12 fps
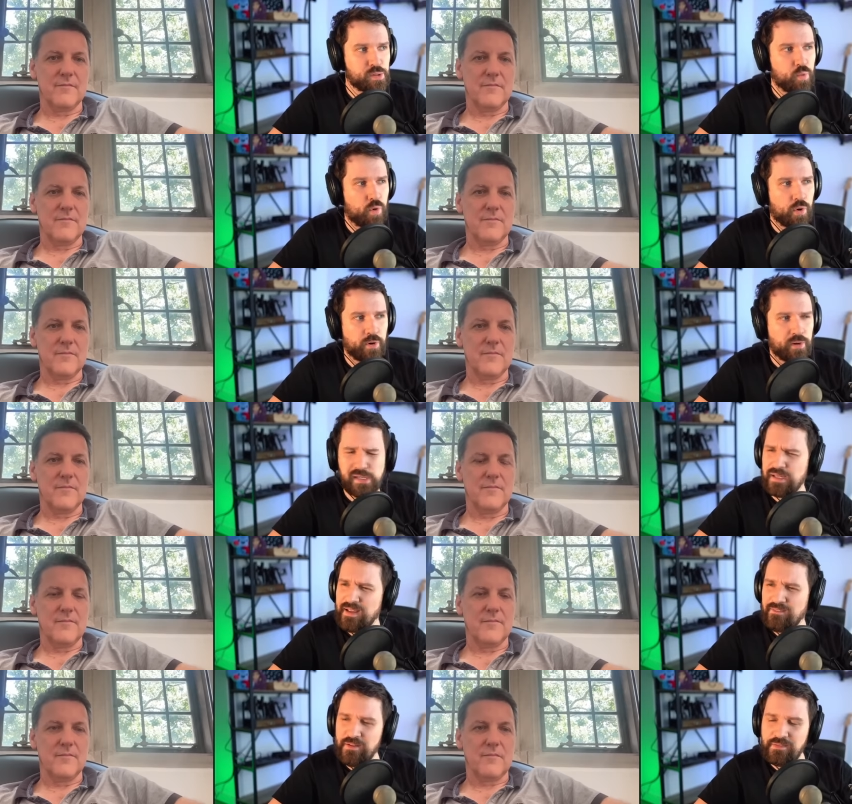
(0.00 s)
Speaker 1: or is it
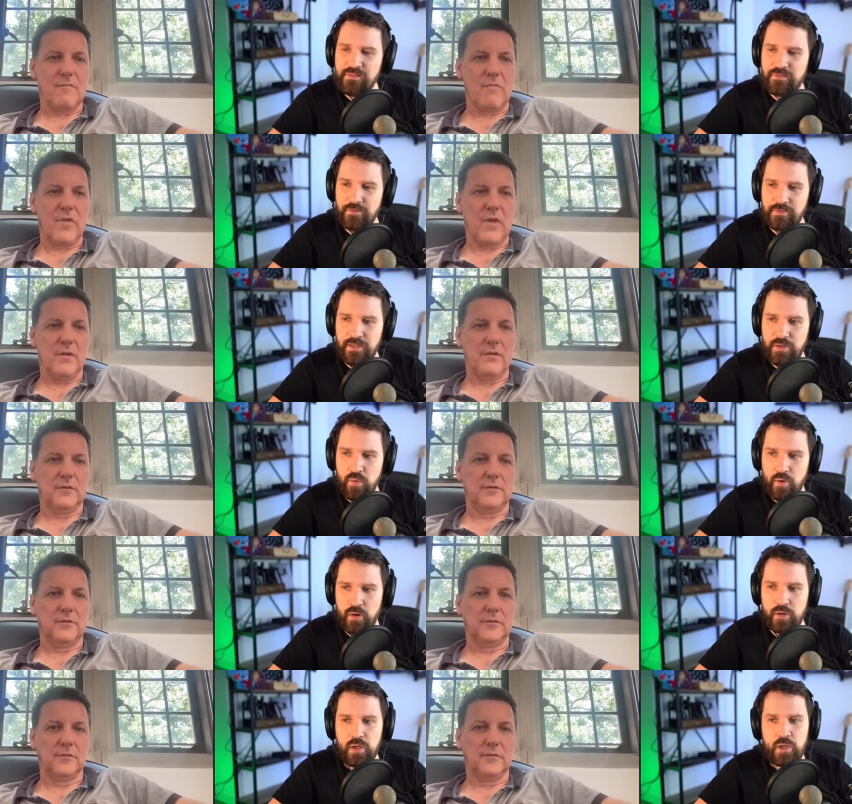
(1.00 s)
like fifty fifty,
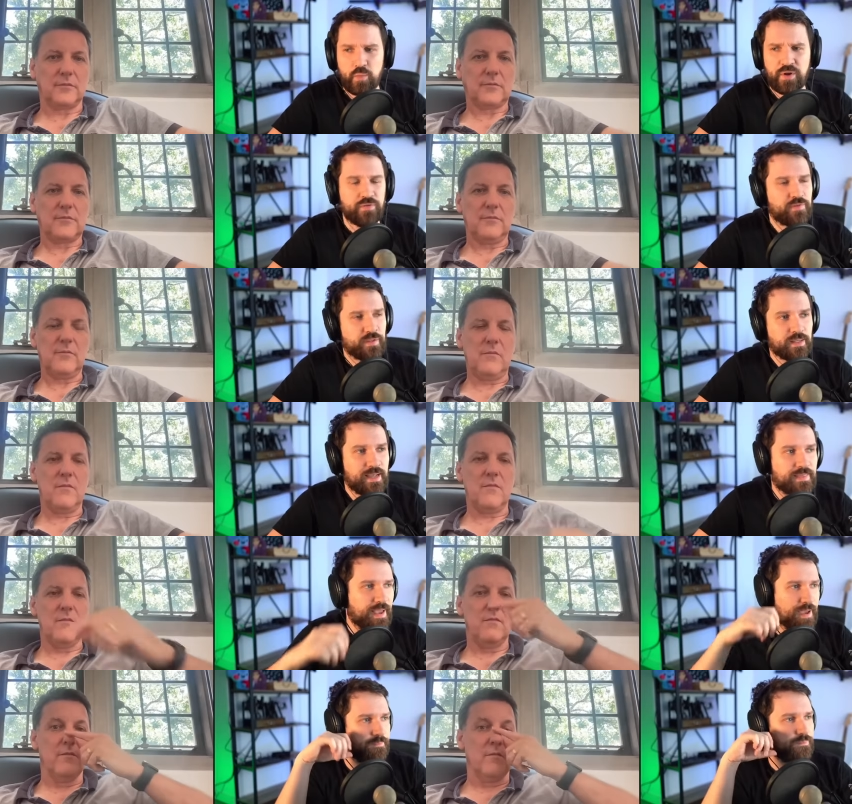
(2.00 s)
or what do you feel like
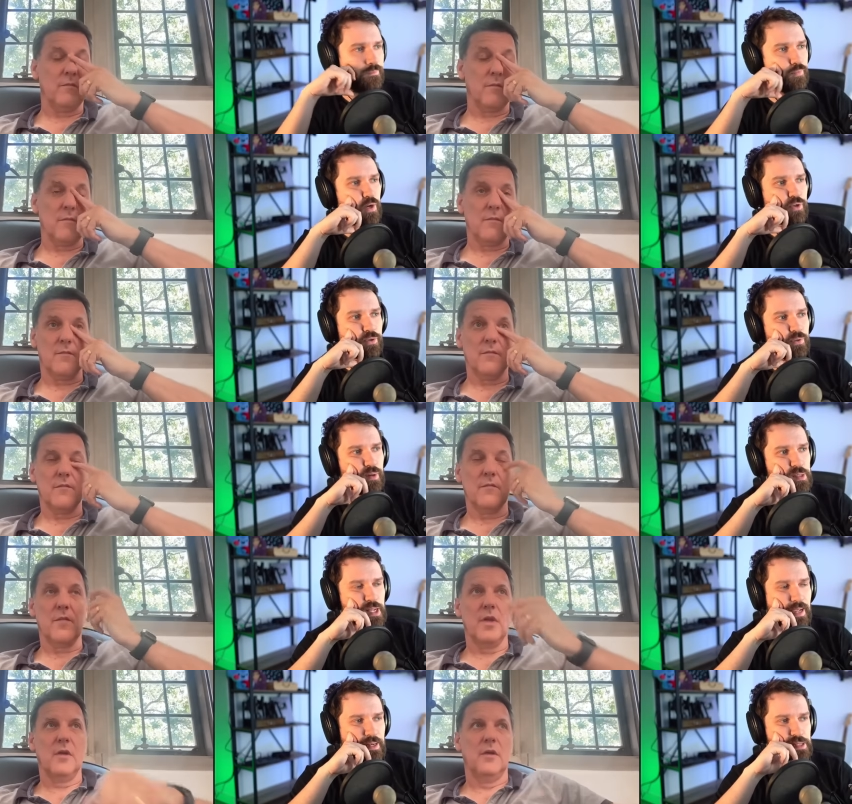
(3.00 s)
that pressure looks
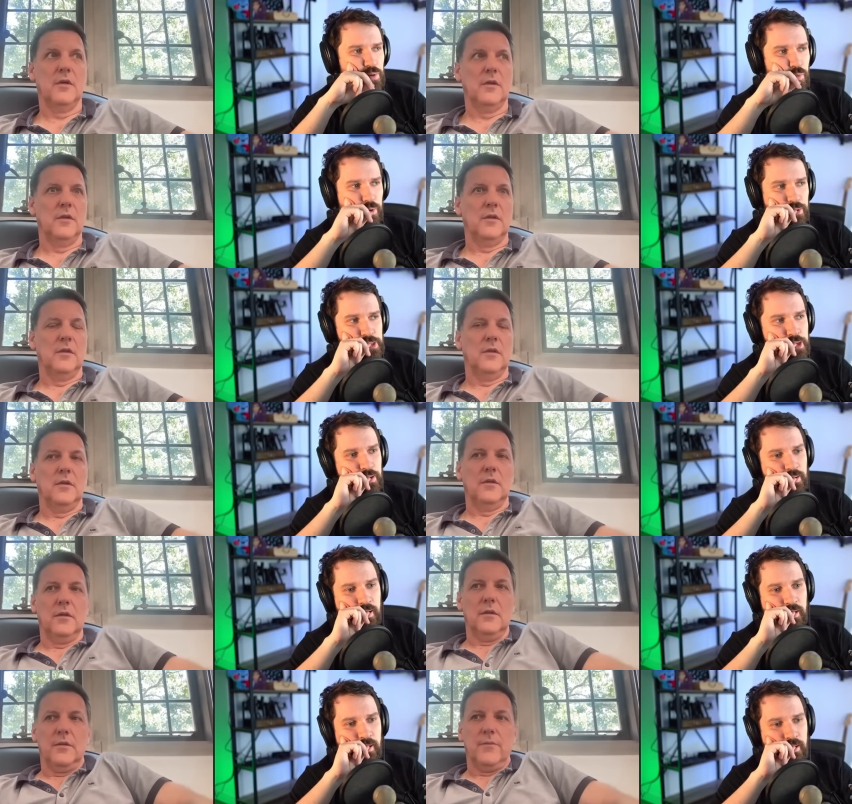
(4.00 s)
like at schools?
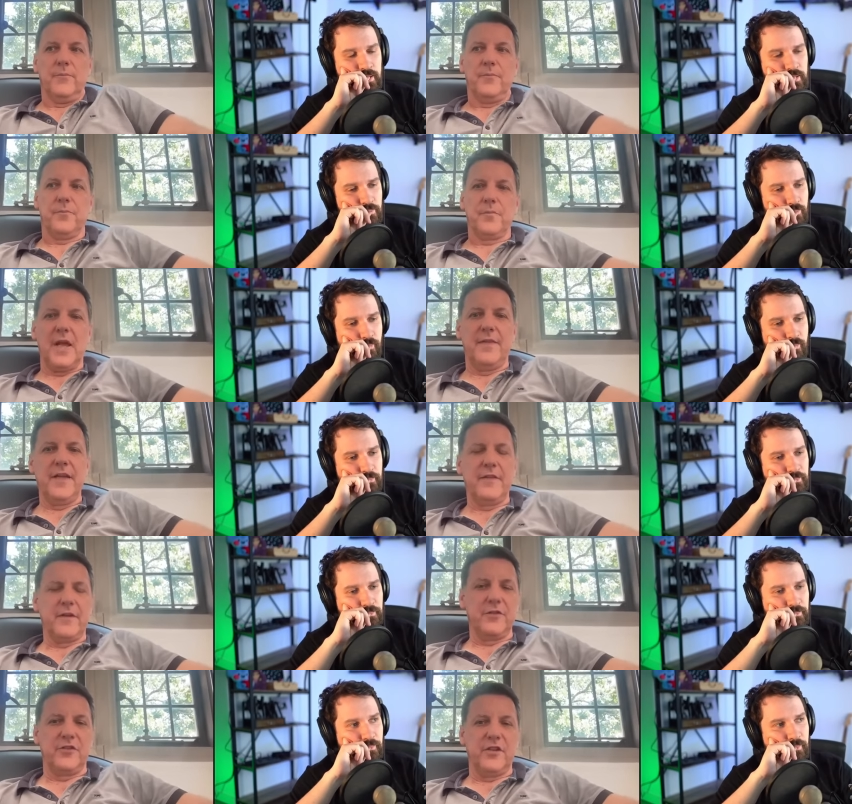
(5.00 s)
I
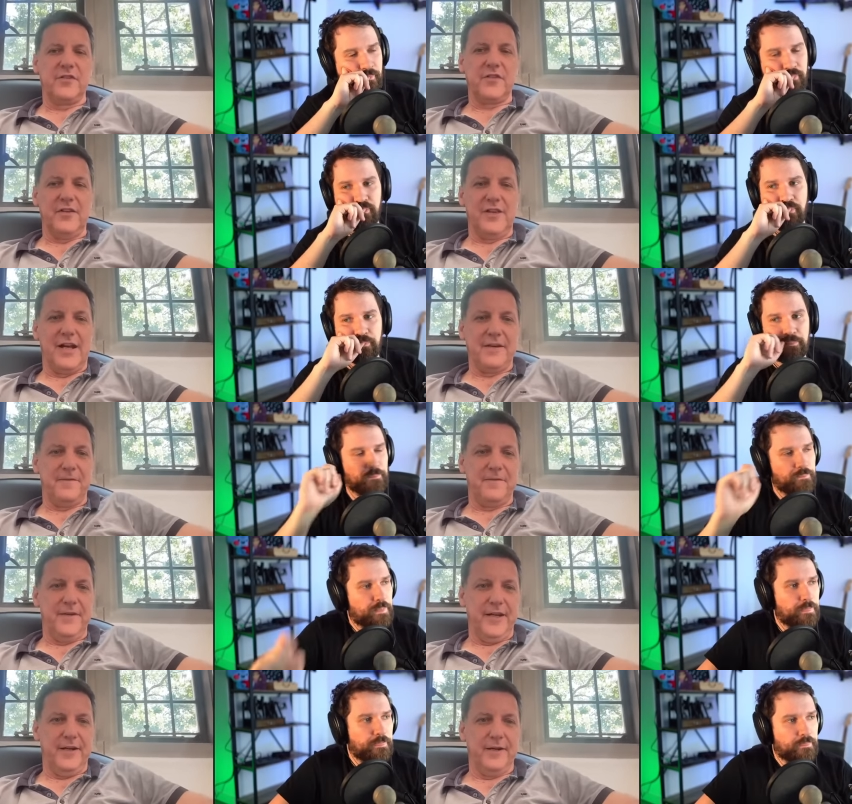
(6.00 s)
think
Speaker 2: there's just a lot of
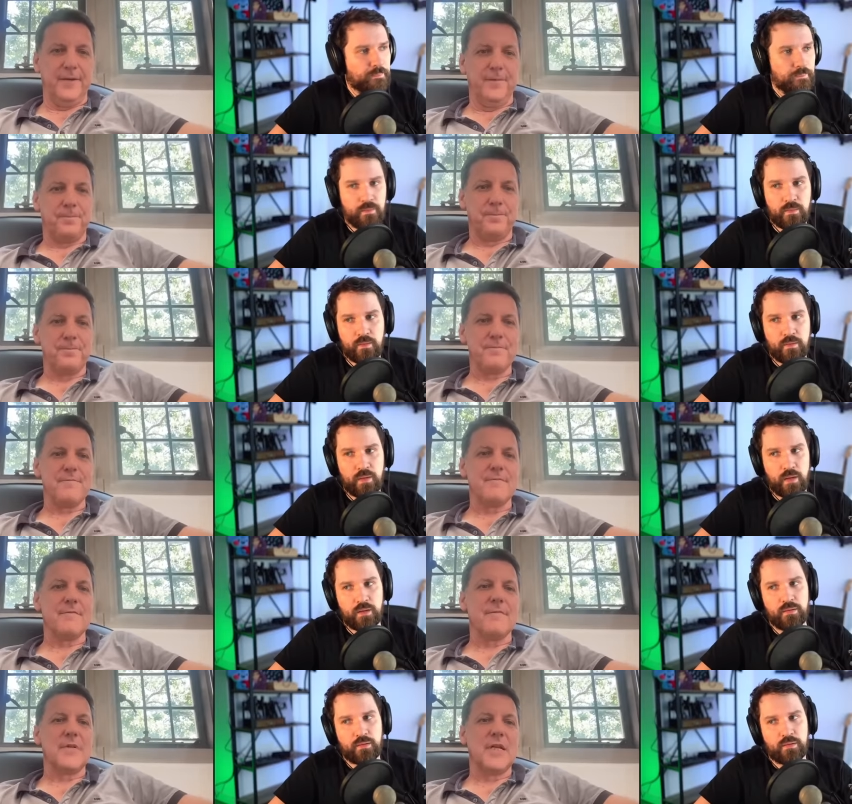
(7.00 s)
fear.
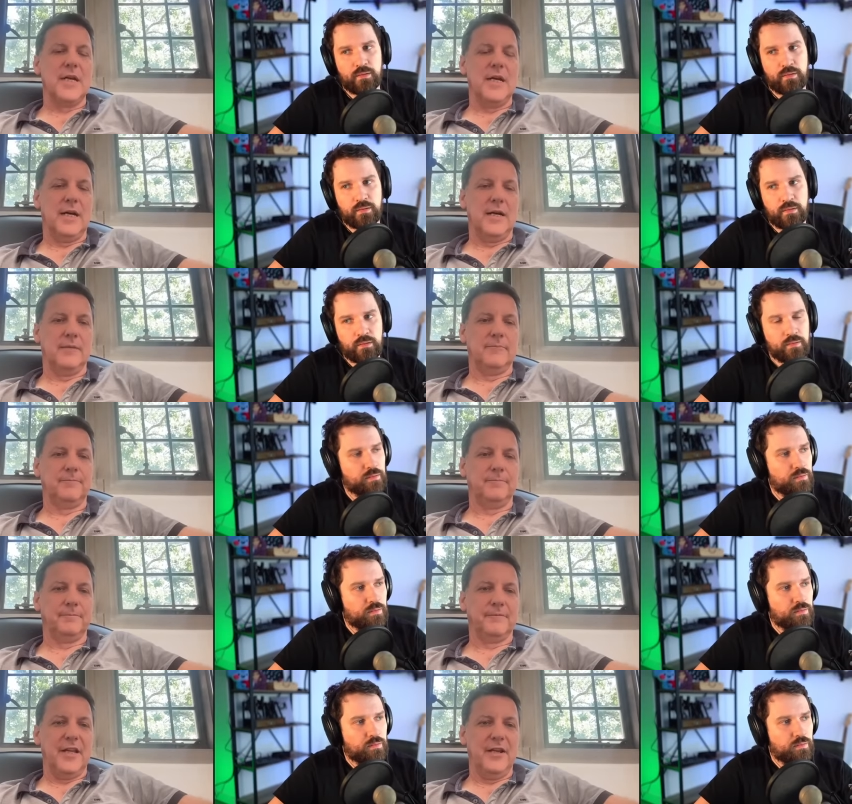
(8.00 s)
Speaker 1: Uh-huh.
Speaker 2: Um,
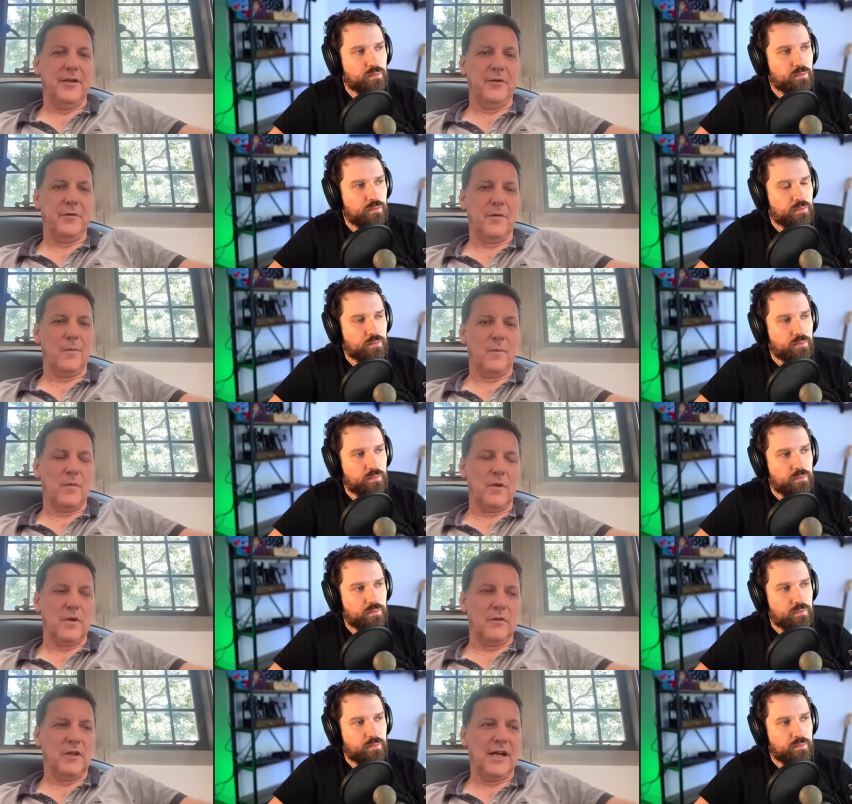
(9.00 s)
you know,
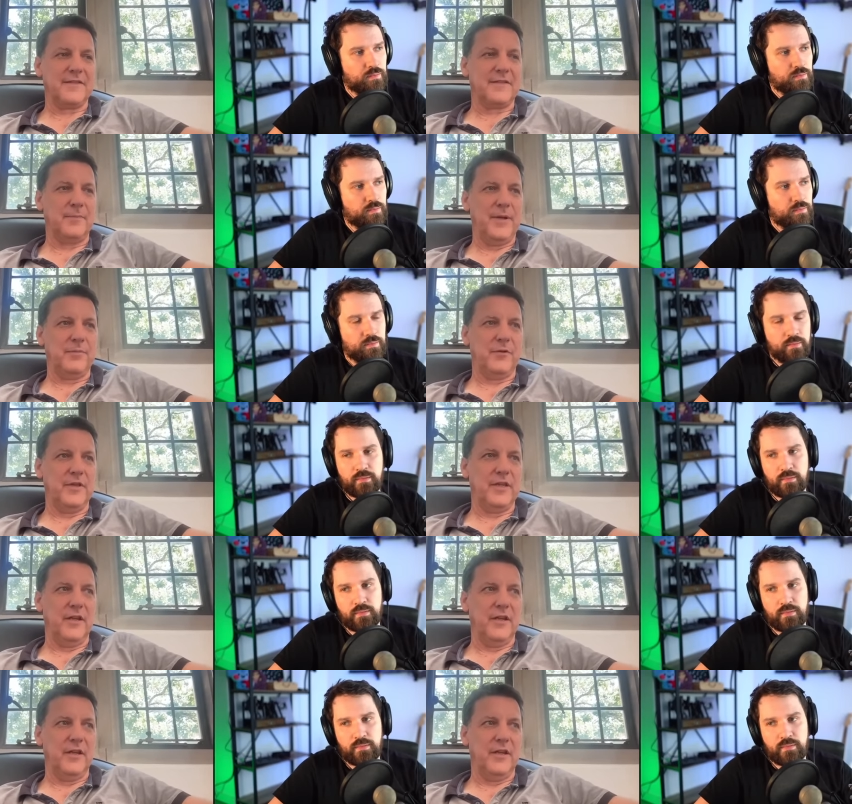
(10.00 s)
lots of people in